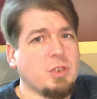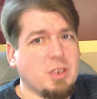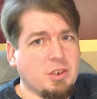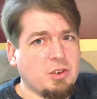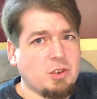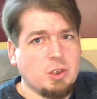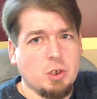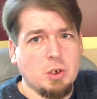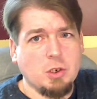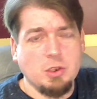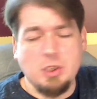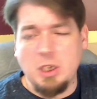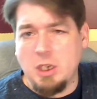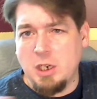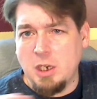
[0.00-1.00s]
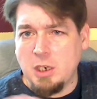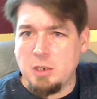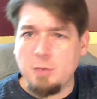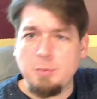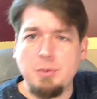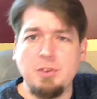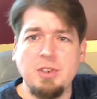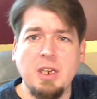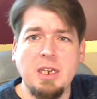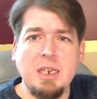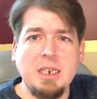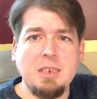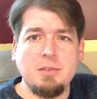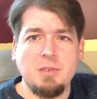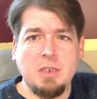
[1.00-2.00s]
discharge 100%
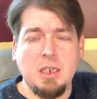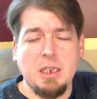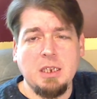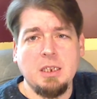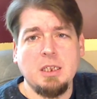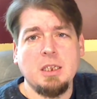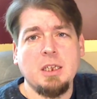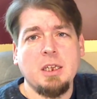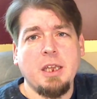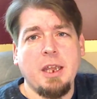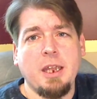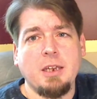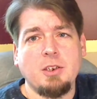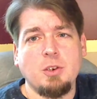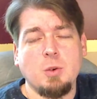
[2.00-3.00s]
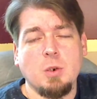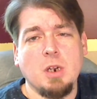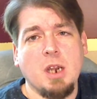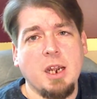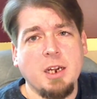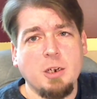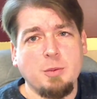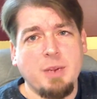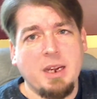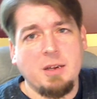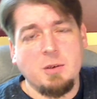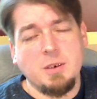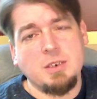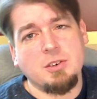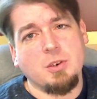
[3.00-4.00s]
evenly, and your higher
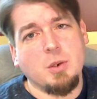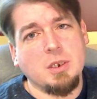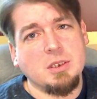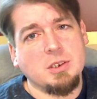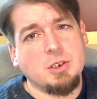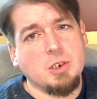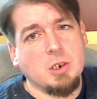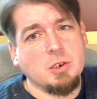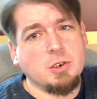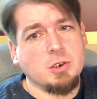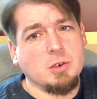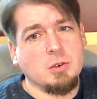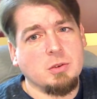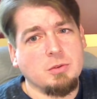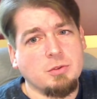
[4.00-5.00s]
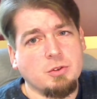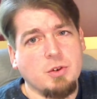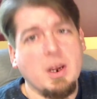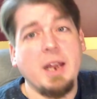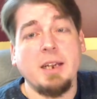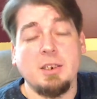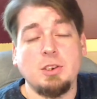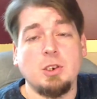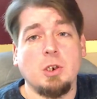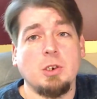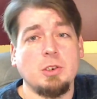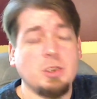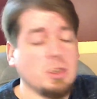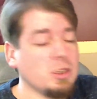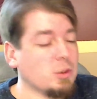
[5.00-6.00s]
battery is going to try to
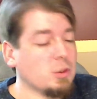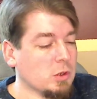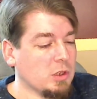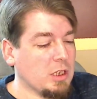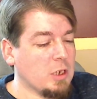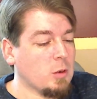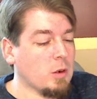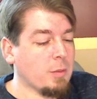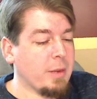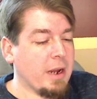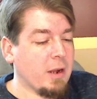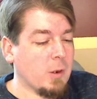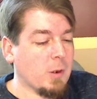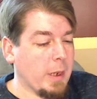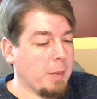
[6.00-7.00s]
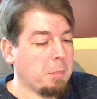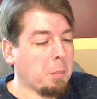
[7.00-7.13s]
charge your lower battery.